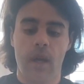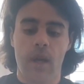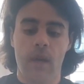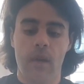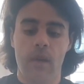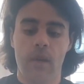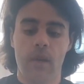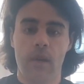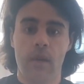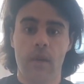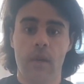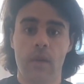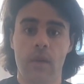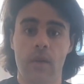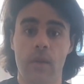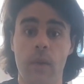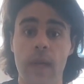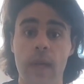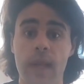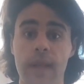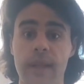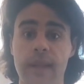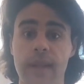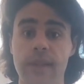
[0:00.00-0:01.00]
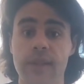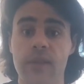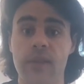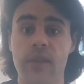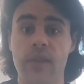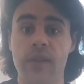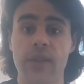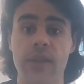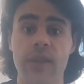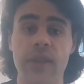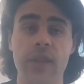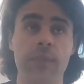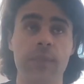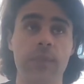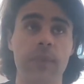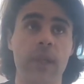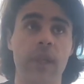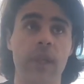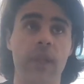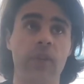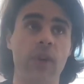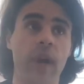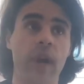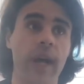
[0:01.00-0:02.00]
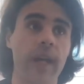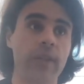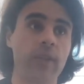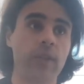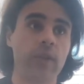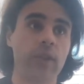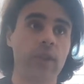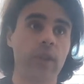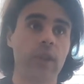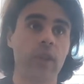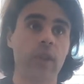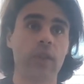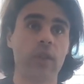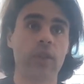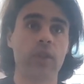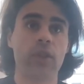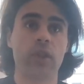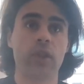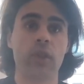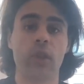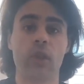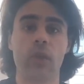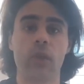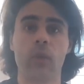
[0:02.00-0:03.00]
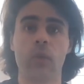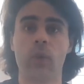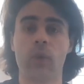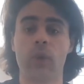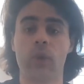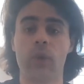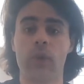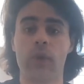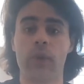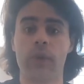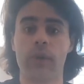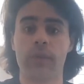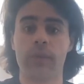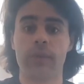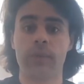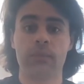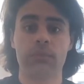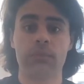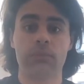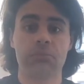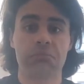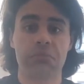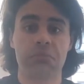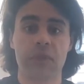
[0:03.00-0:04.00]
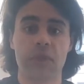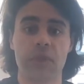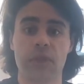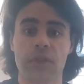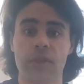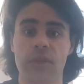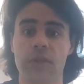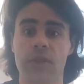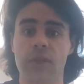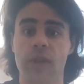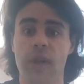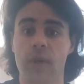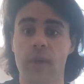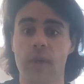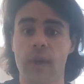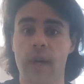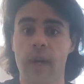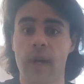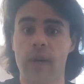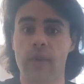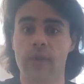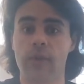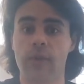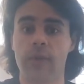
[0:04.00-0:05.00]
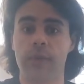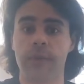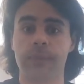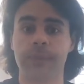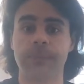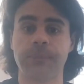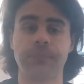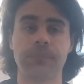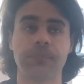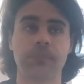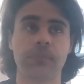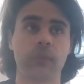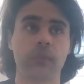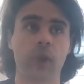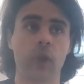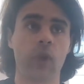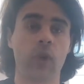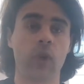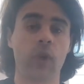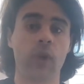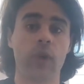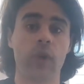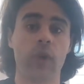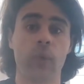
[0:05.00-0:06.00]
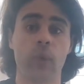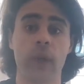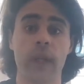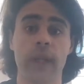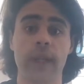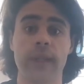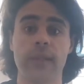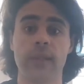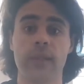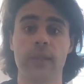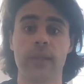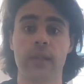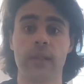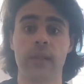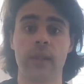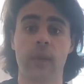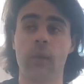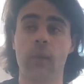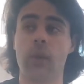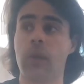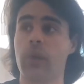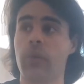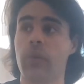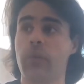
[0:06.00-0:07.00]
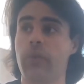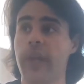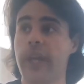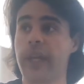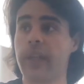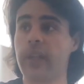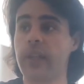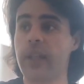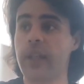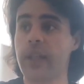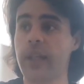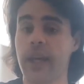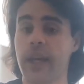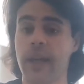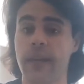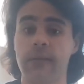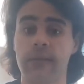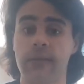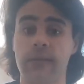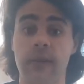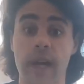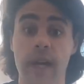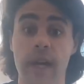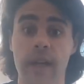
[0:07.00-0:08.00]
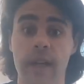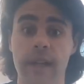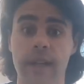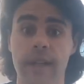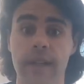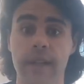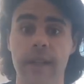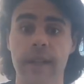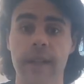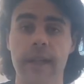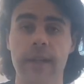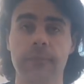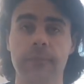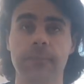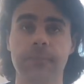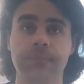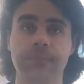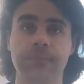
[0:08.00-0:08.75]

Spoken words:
Or will this transition be gradual, slow, or just thrown out? Or will it come on quickly and violently?